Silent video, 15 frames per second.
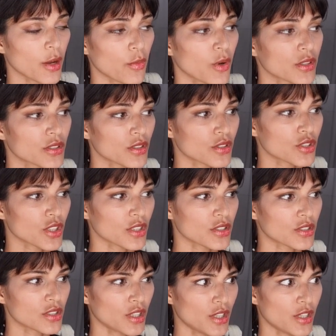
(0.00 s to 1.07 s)
wasn't
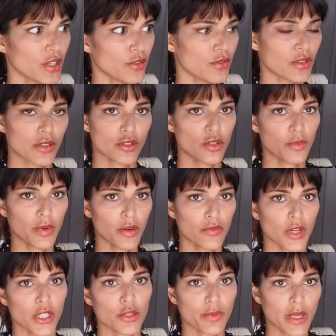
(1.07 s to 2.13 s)
just, you know, super
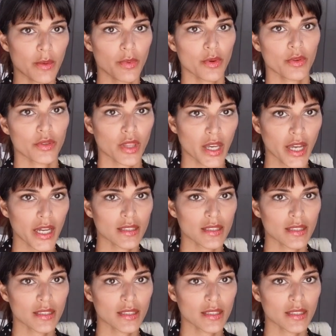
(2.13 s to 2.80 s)
rich people that